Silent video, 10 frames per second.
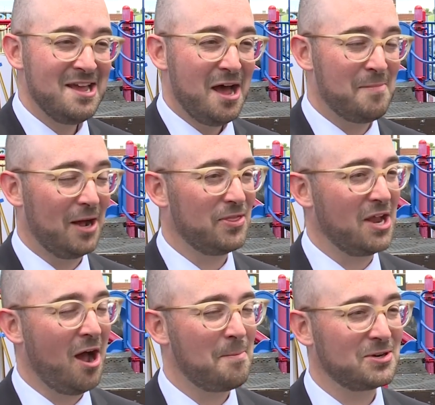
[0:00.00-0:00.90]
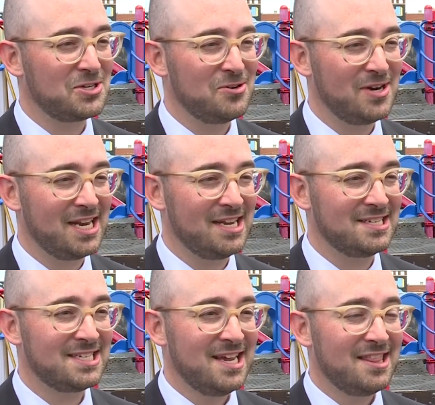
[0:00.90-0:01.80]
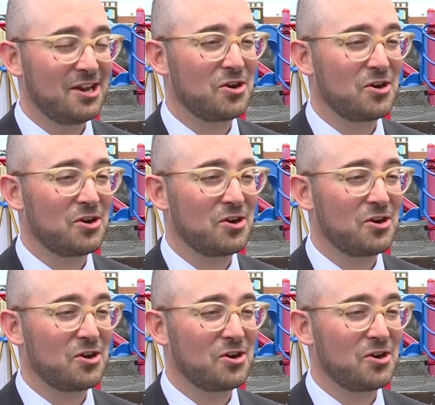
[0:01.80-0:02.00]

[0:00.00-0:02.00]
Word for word: about the opportunities that